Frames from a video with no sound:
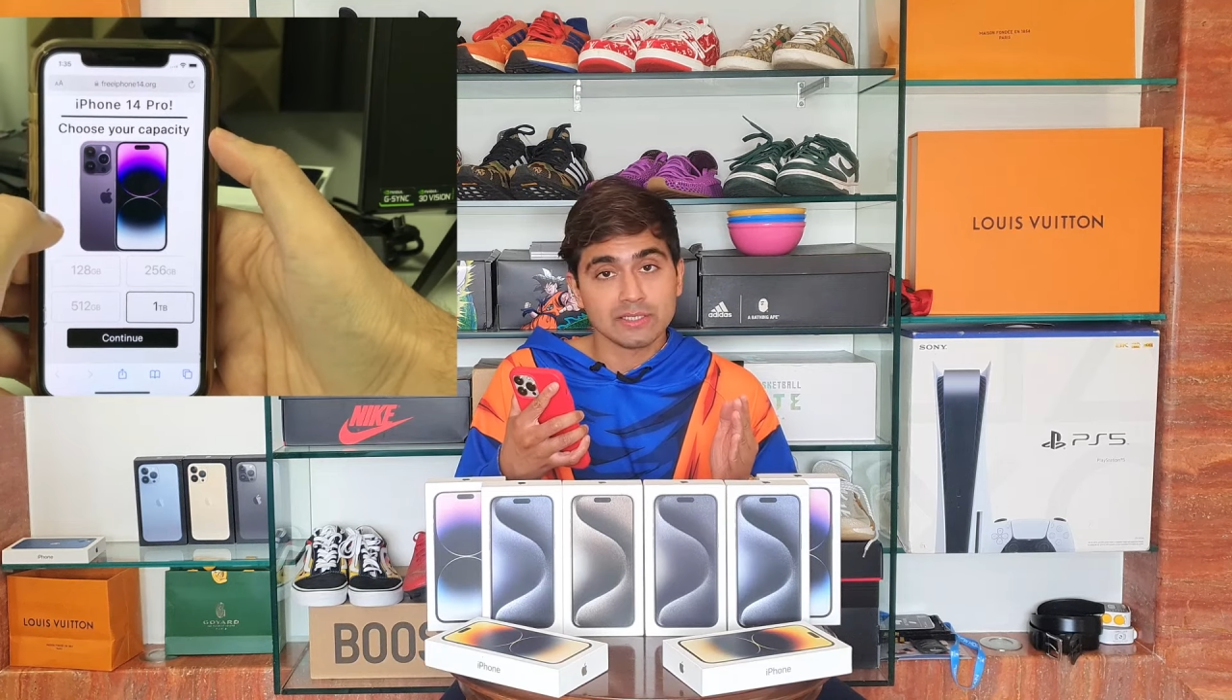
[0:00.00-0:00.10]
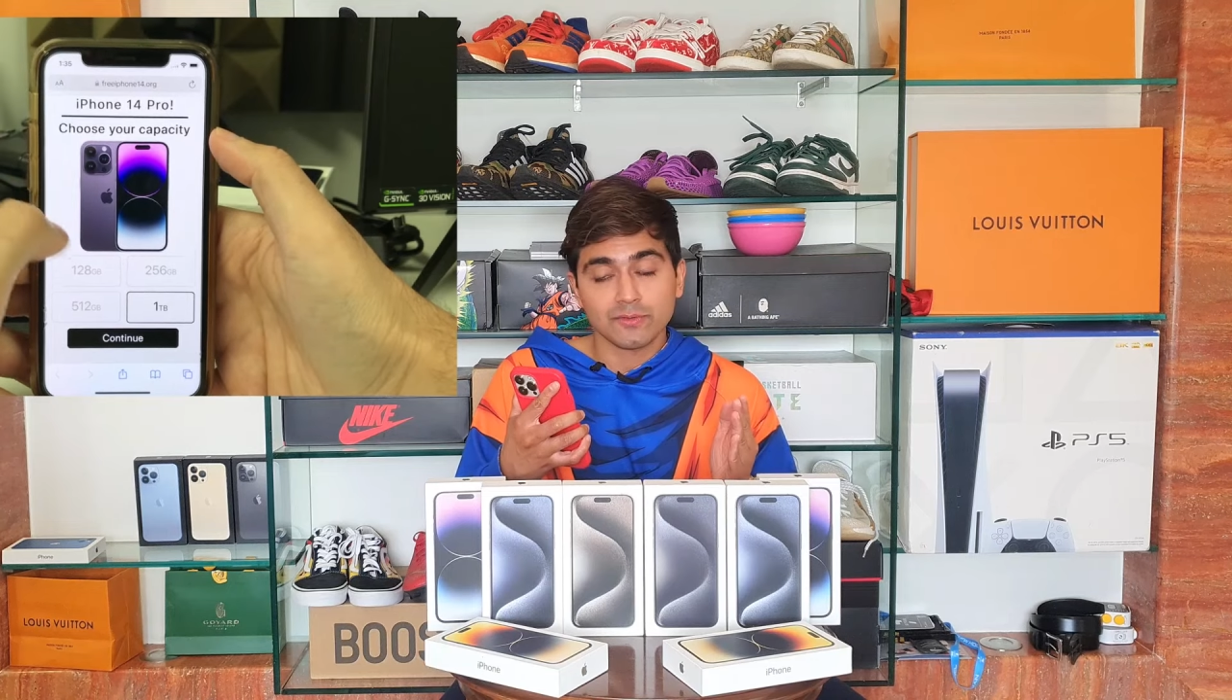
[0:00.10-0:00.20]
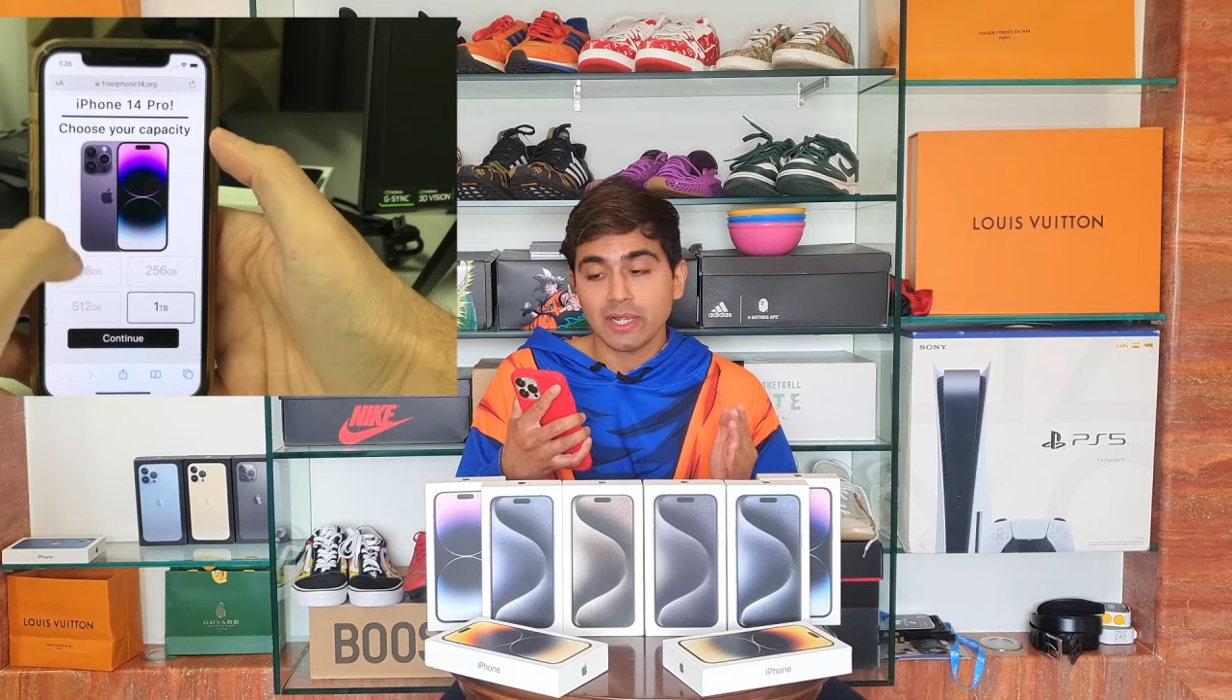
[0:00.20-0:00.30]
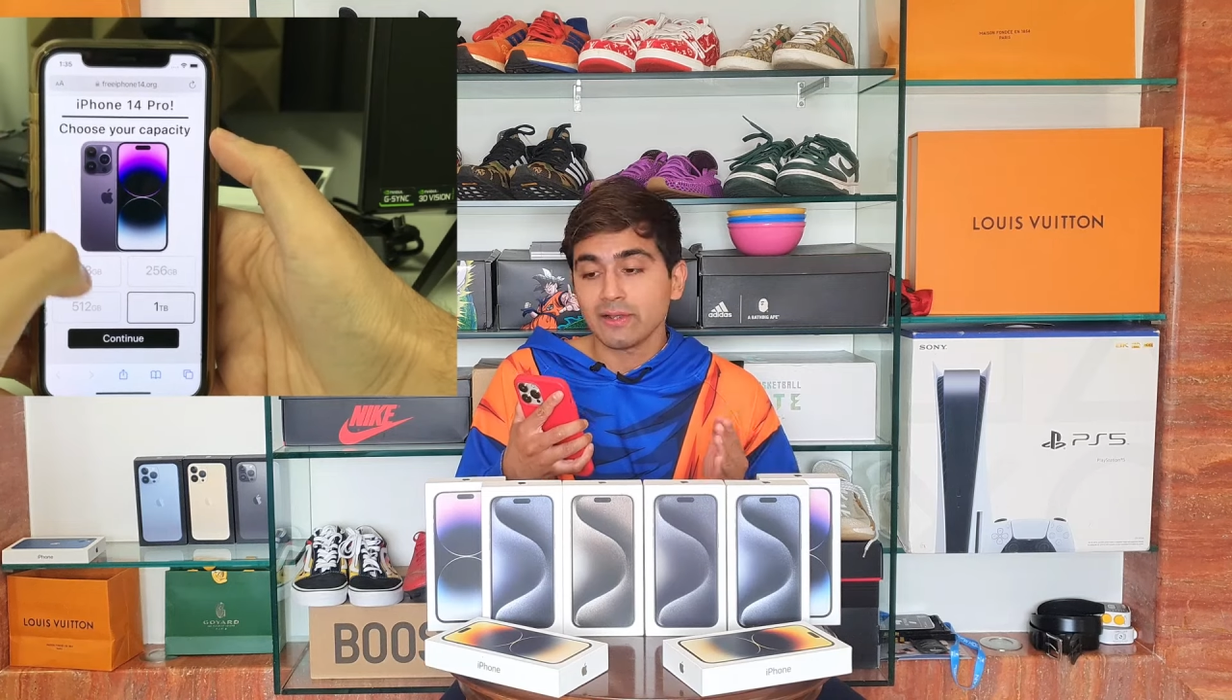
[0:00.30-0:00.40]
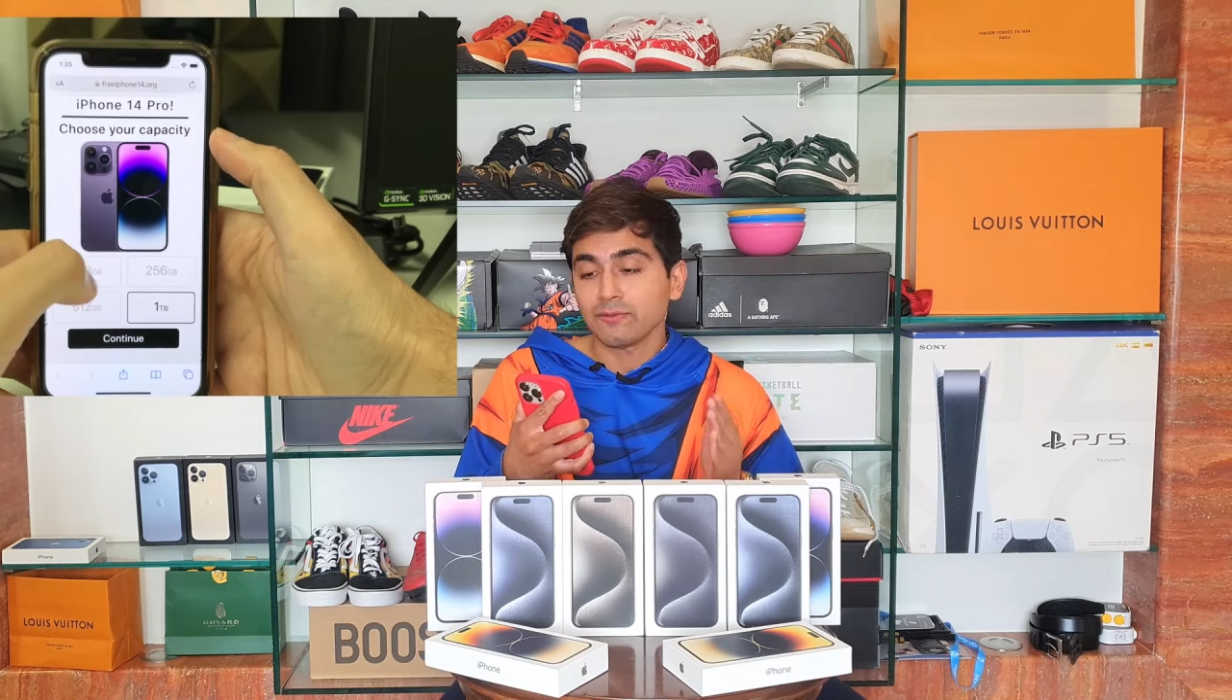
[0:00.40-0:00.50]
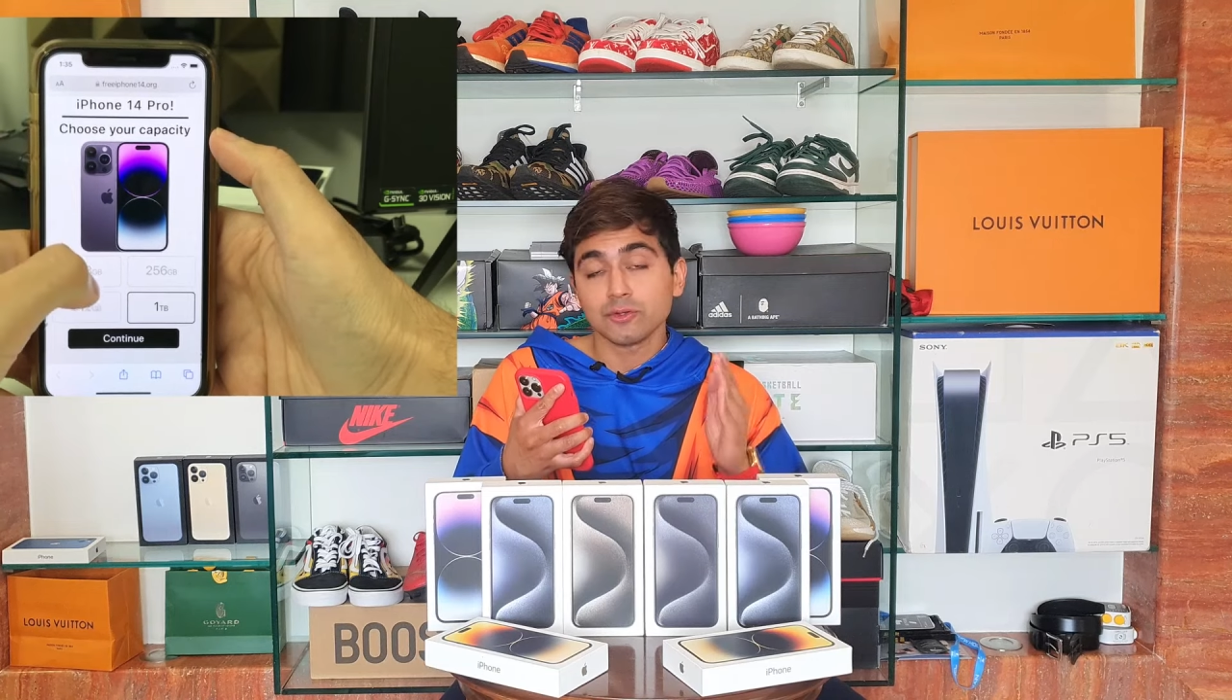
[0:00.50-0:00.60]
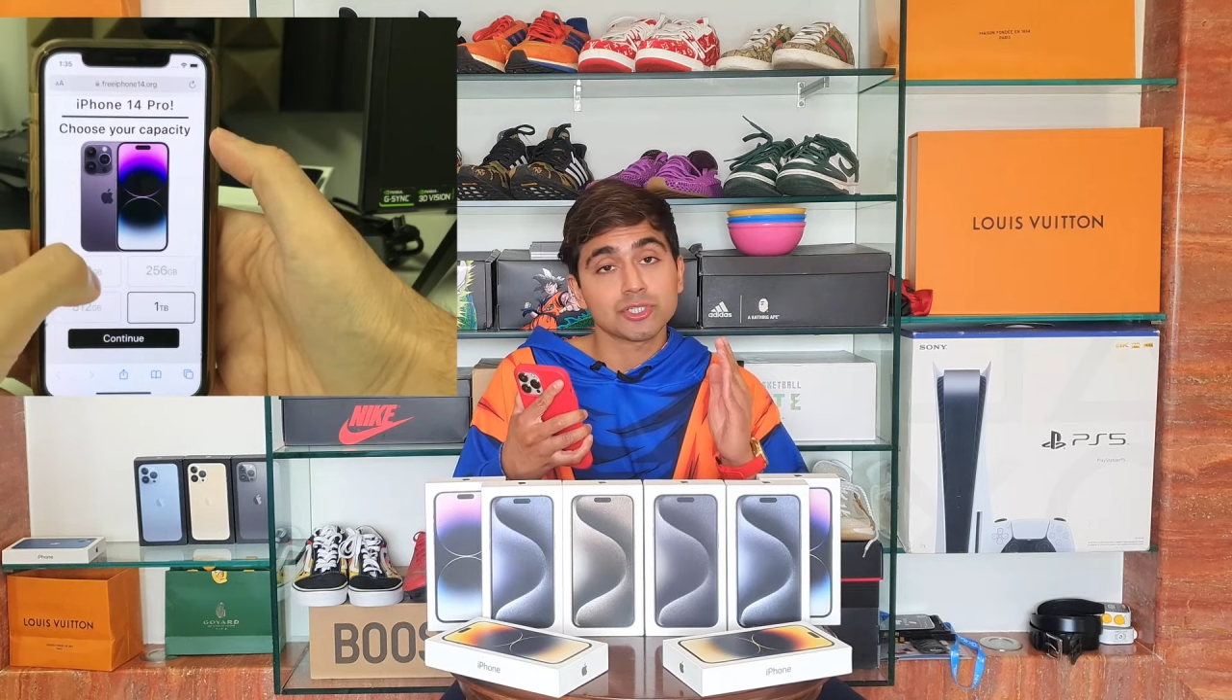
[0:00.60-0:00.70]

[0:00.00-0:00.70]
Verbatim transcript: free iPhones,